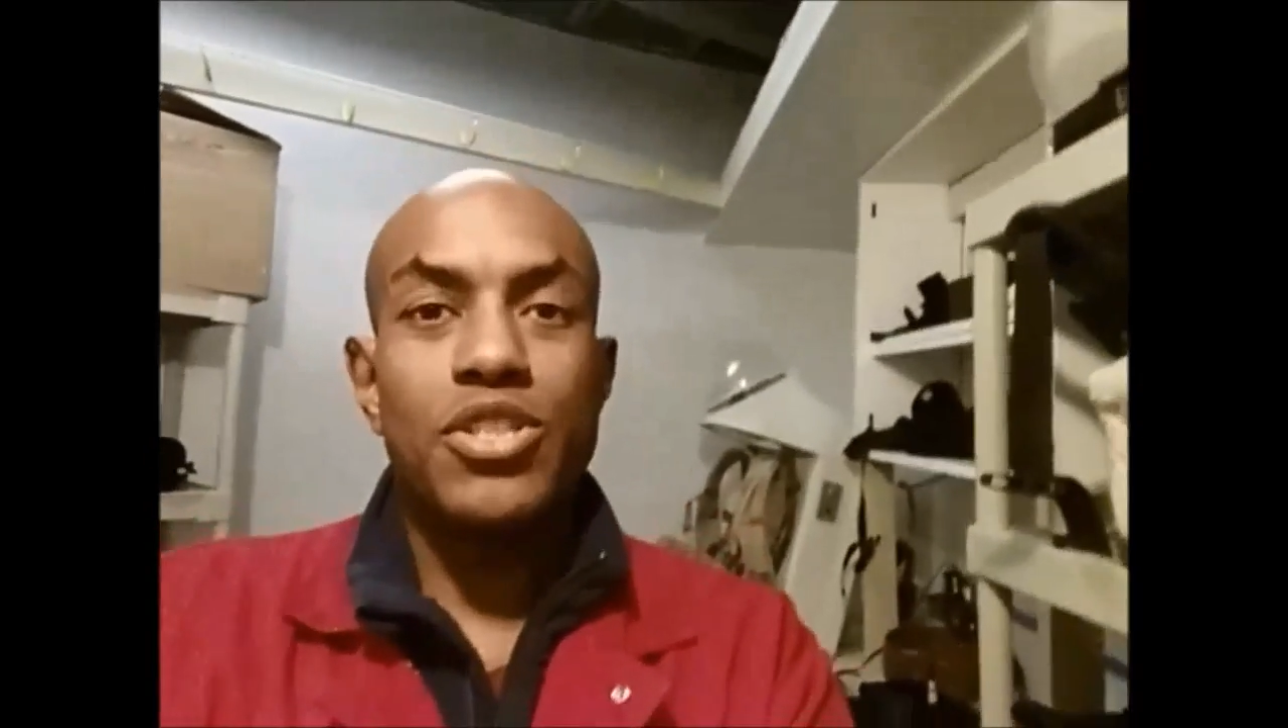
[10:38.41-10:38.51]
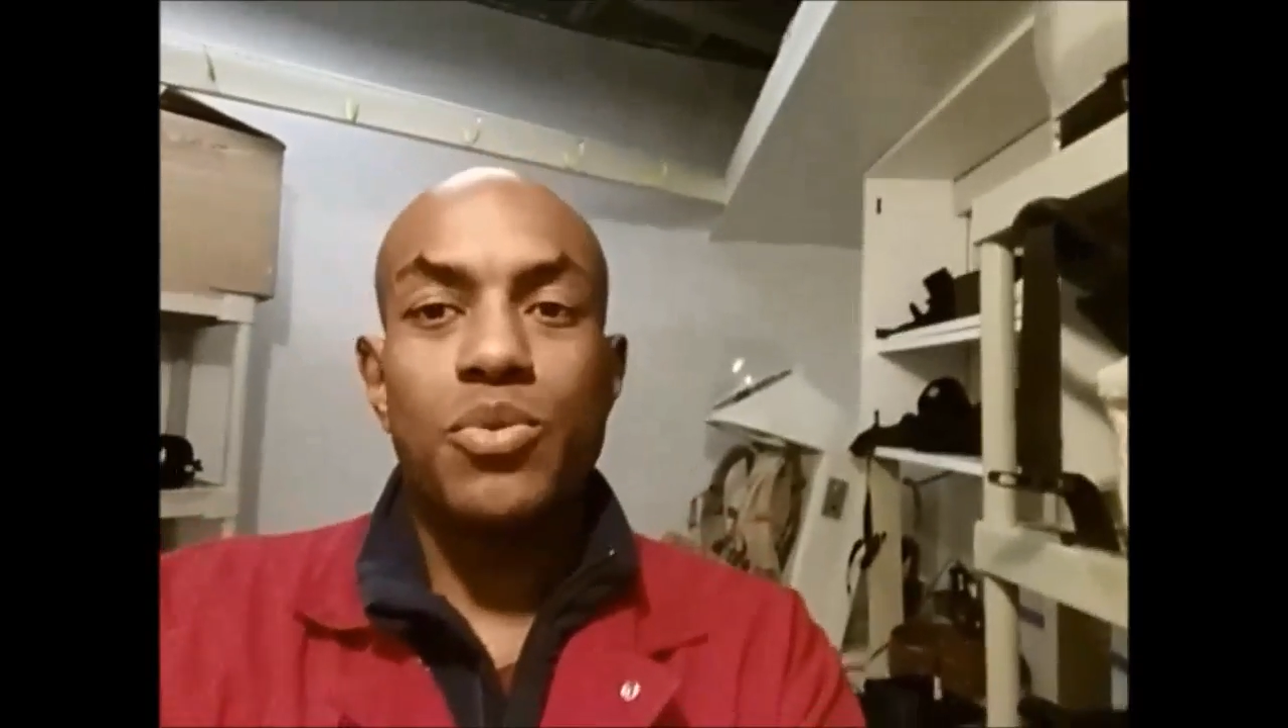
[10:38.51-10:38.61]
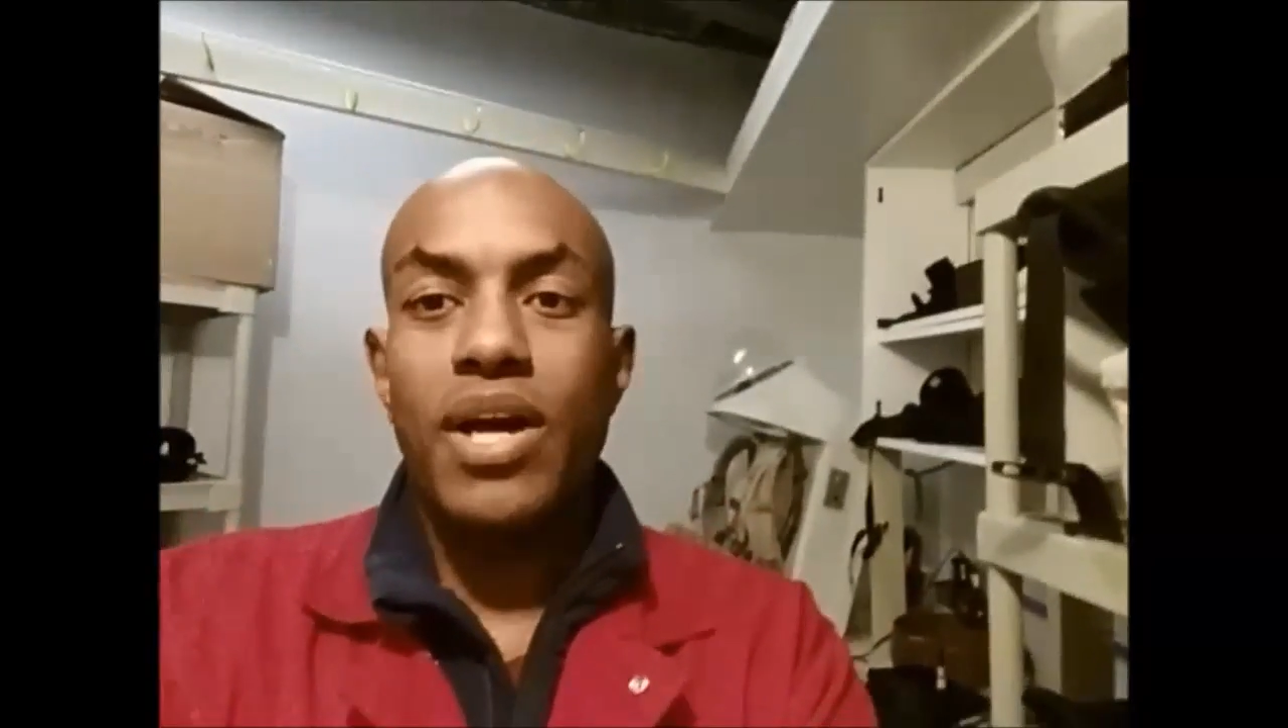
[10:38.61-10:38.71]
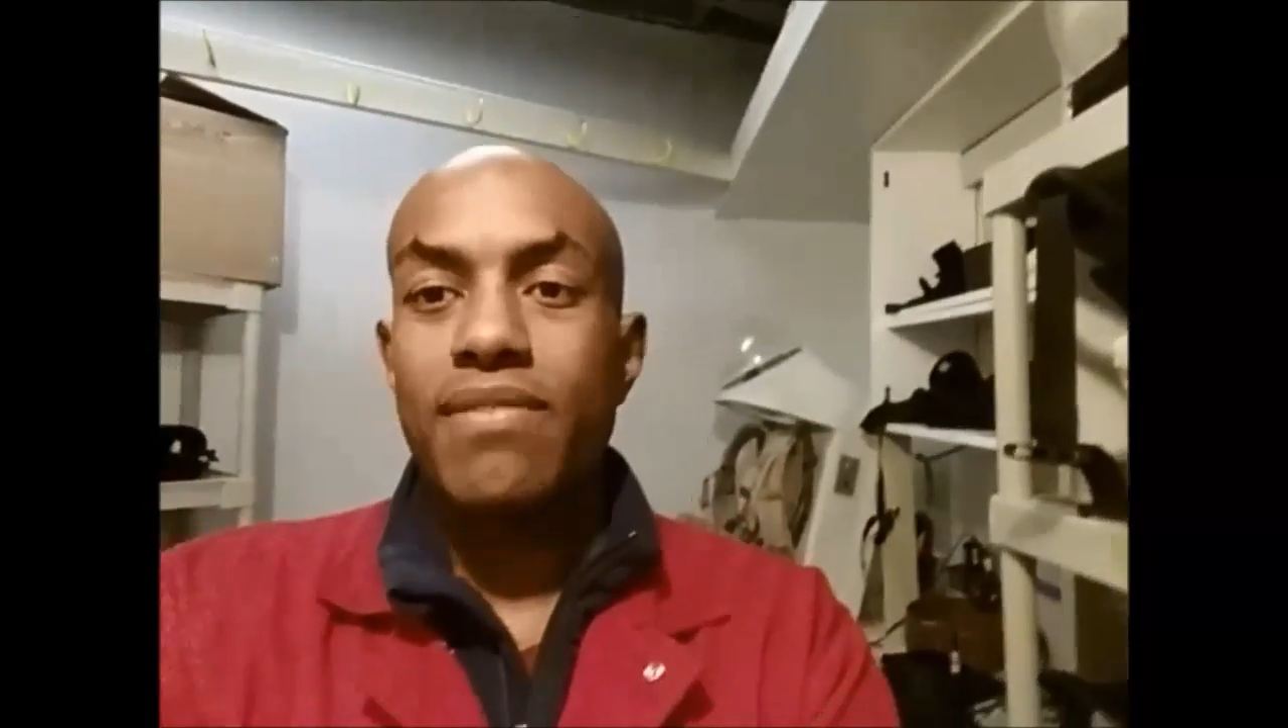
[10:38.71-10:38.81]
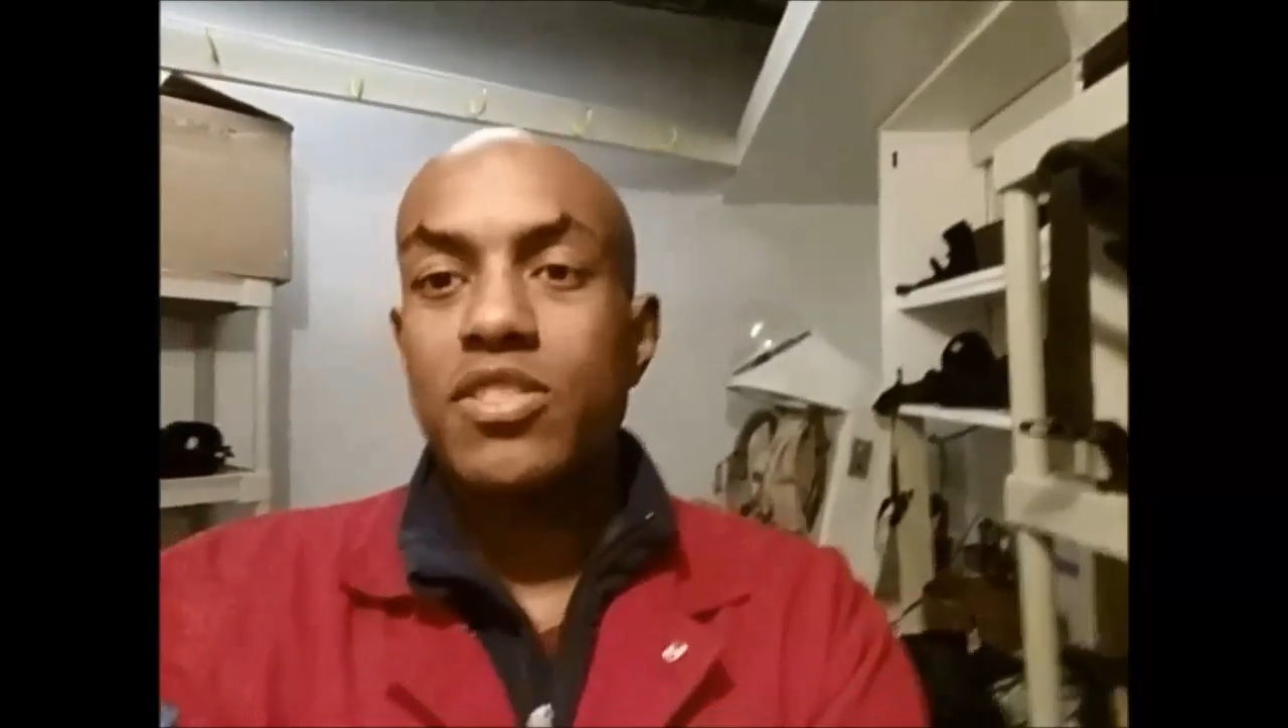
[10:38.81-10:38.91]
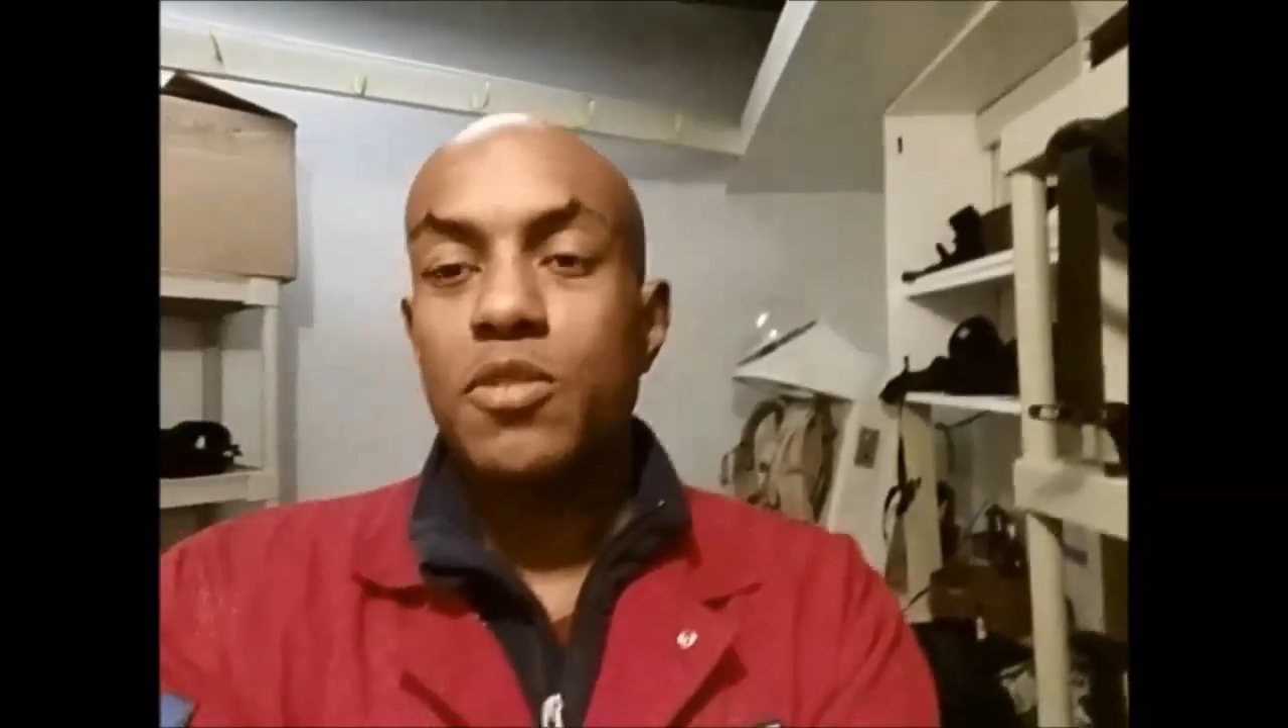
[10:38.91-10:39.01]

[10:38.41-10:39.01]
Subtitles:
you will have a